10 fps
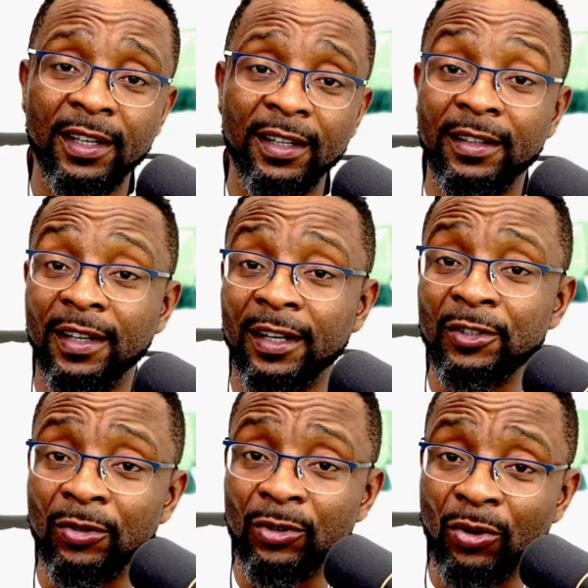that they have to
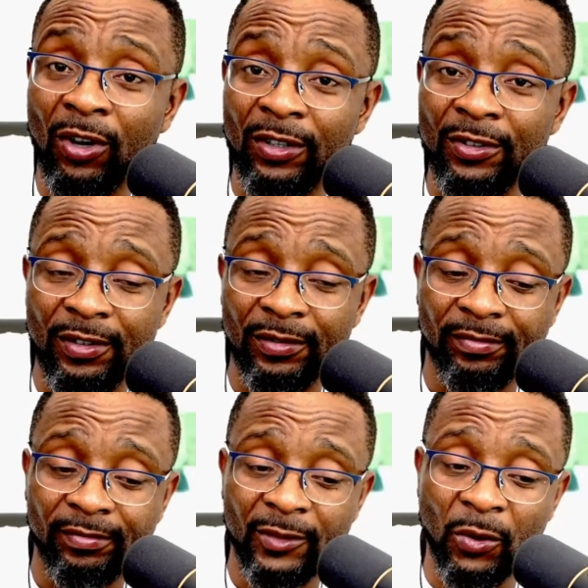go to court.
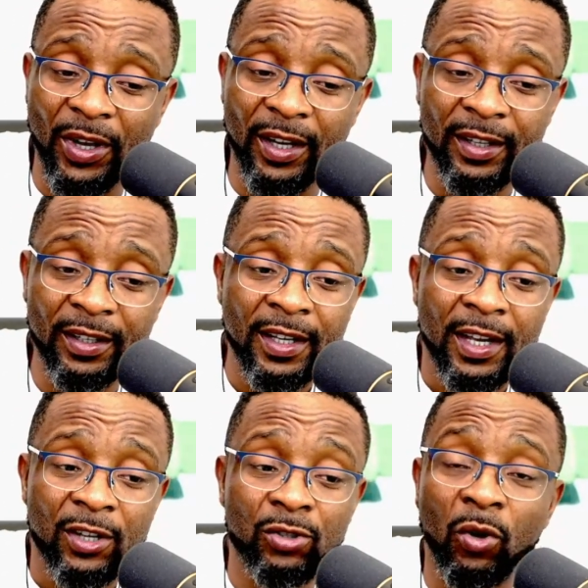Okay,
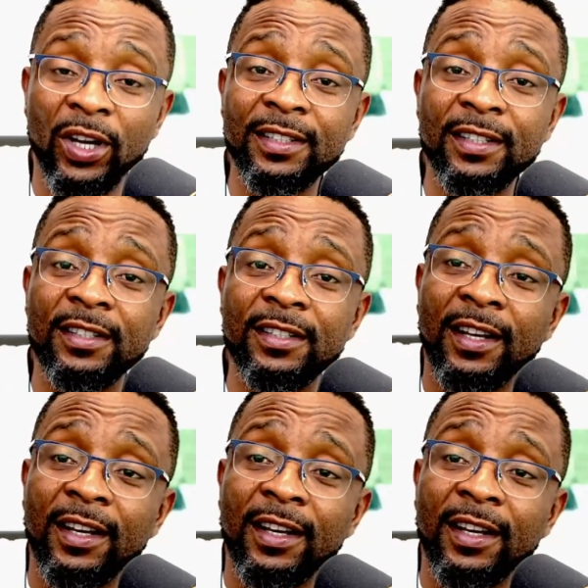so it's